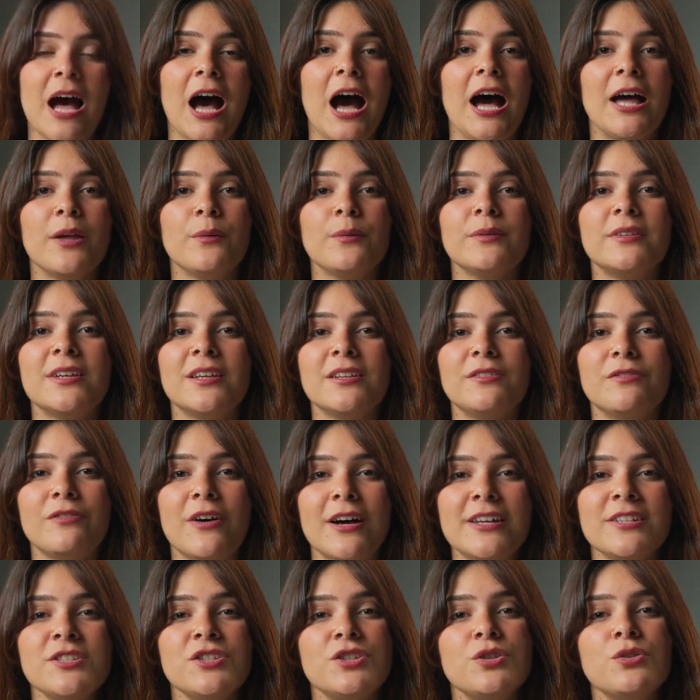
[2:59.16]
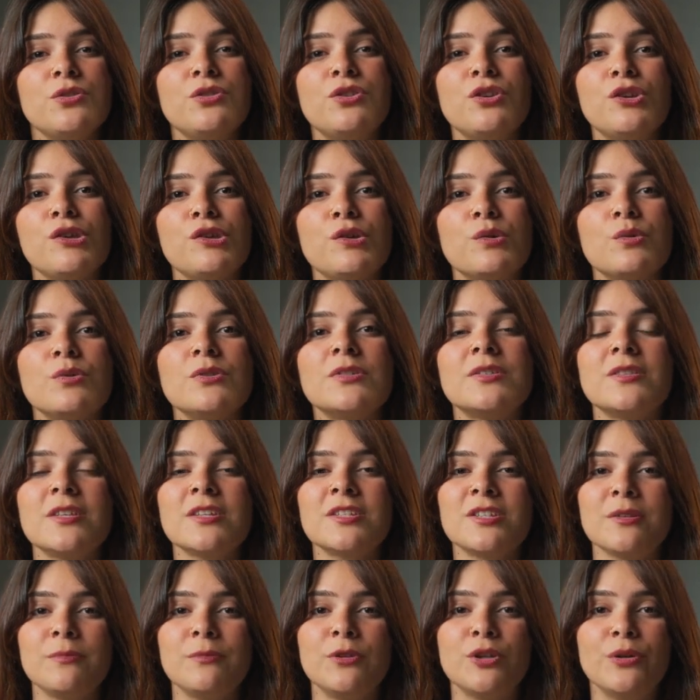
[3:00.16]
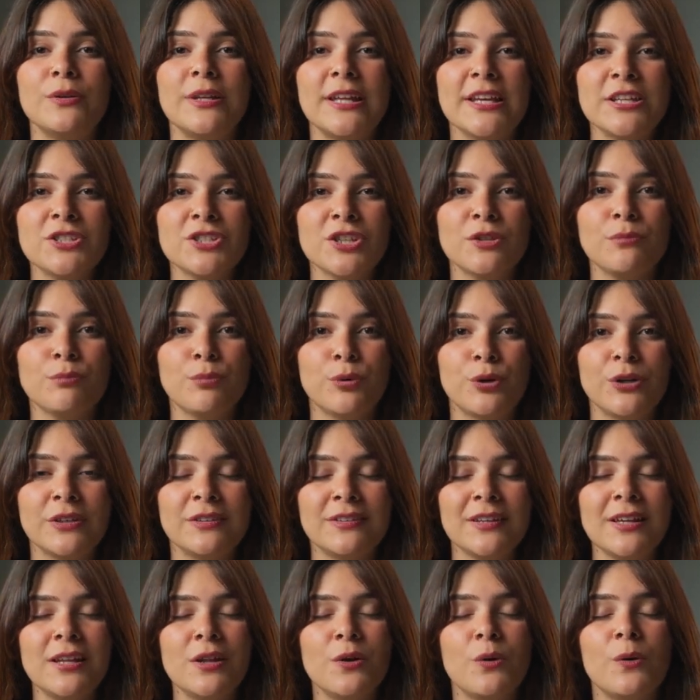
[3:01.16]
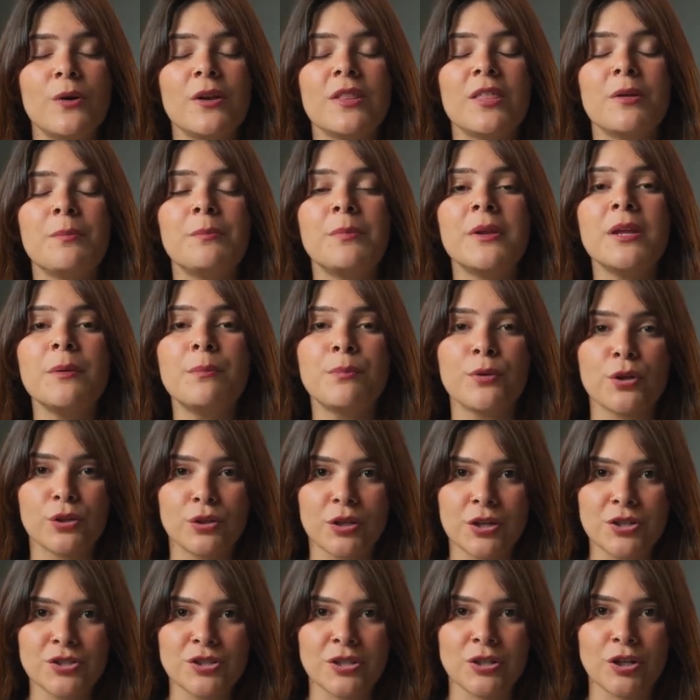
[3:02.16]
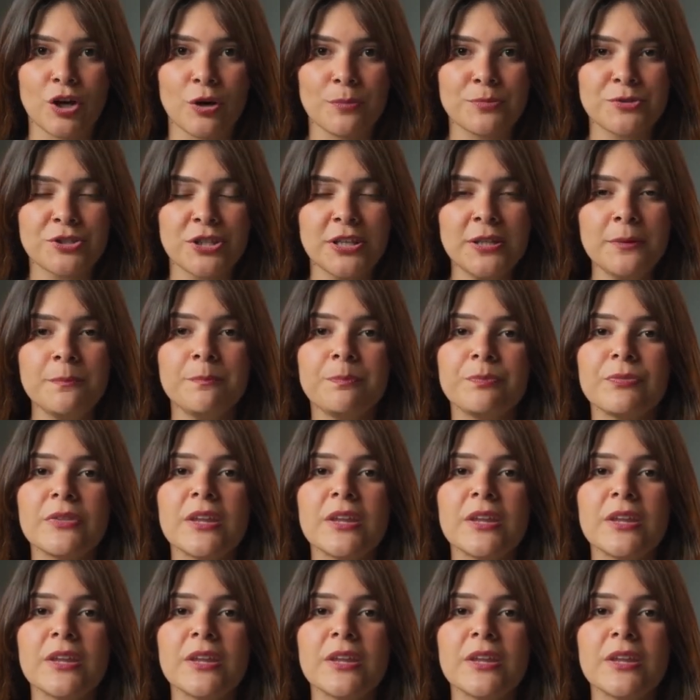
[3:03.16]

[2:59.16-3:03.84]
I would advise you to use the simulation portal or the pre-production option